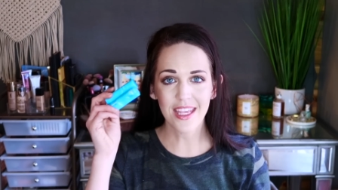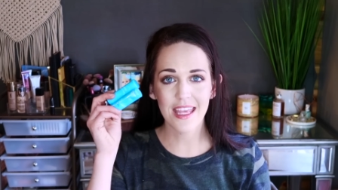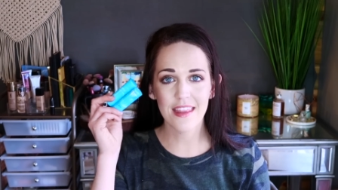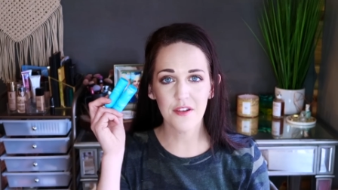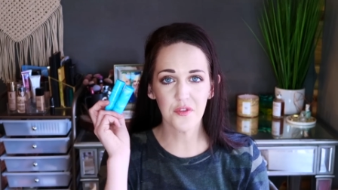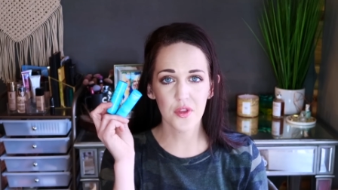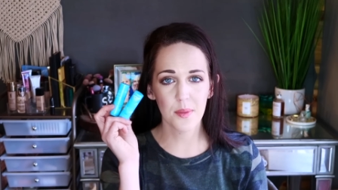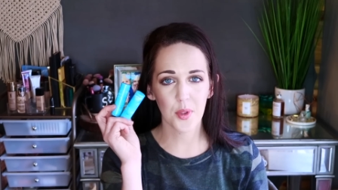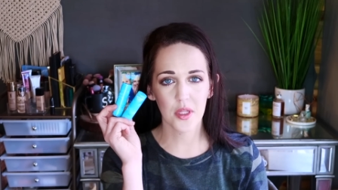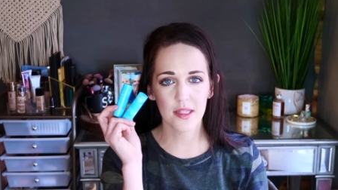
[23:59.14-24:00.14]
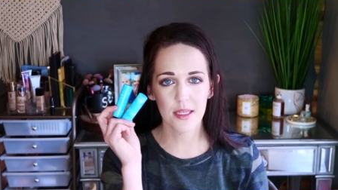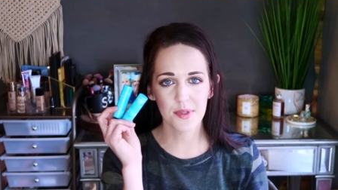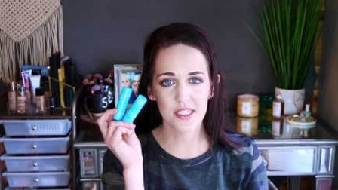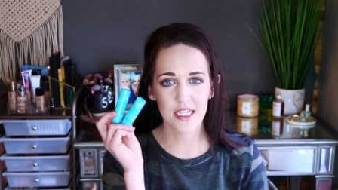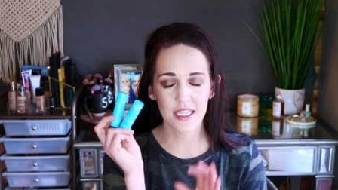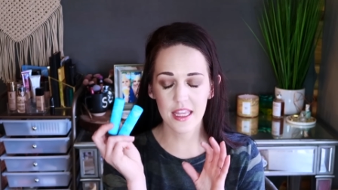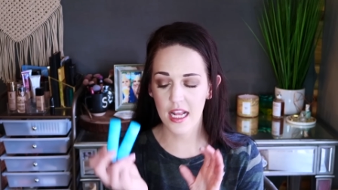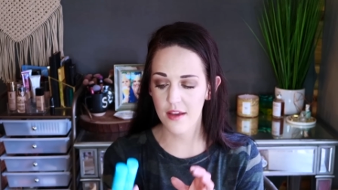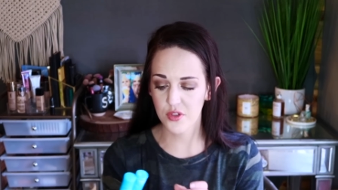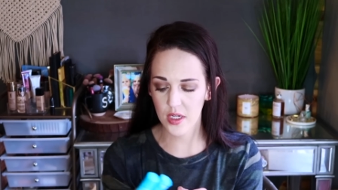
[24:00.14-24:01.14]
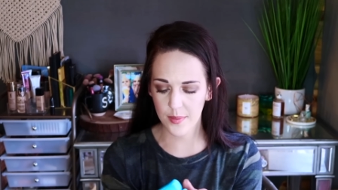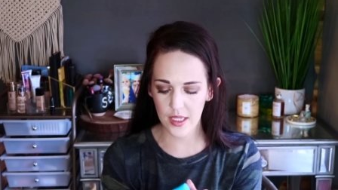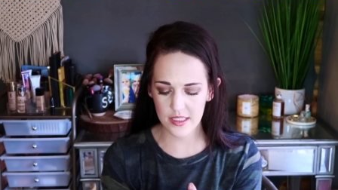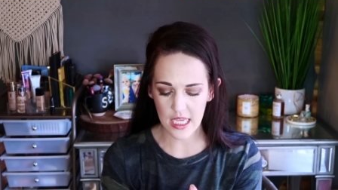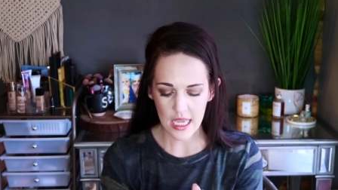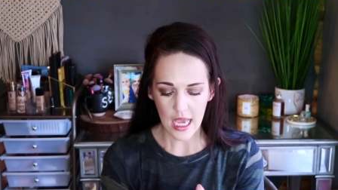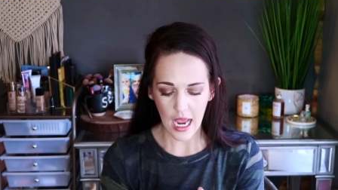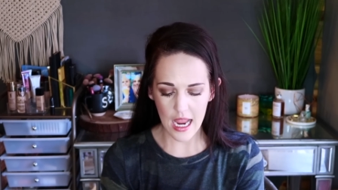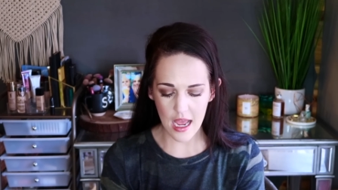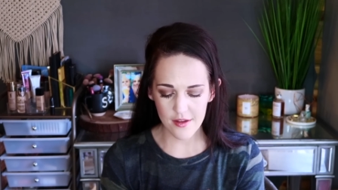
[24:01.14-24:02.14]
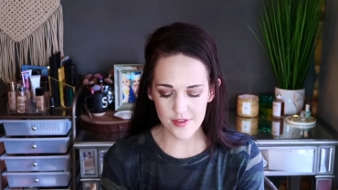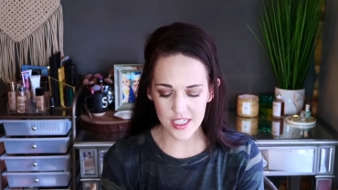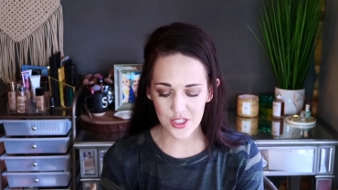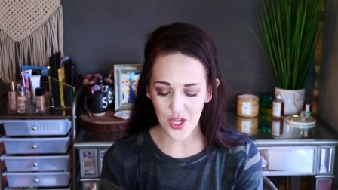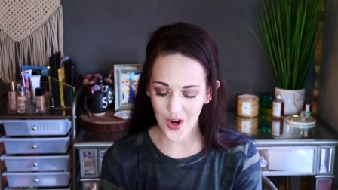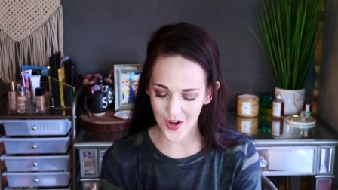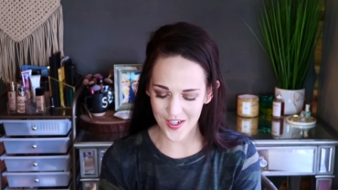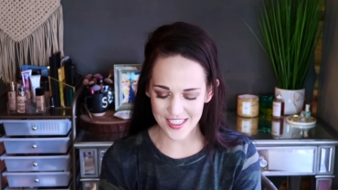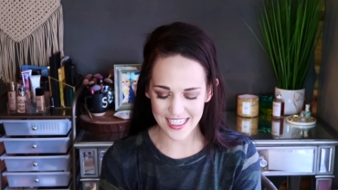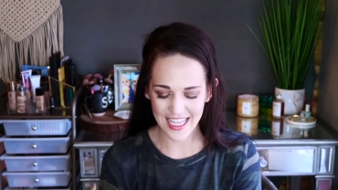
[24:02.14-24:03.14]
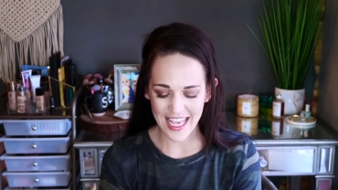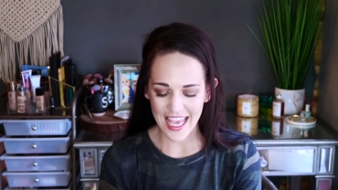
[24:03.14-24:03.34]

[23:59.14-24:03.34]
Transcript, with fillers: and then for the bullet lipstick that I have to recommend, I have the Tarte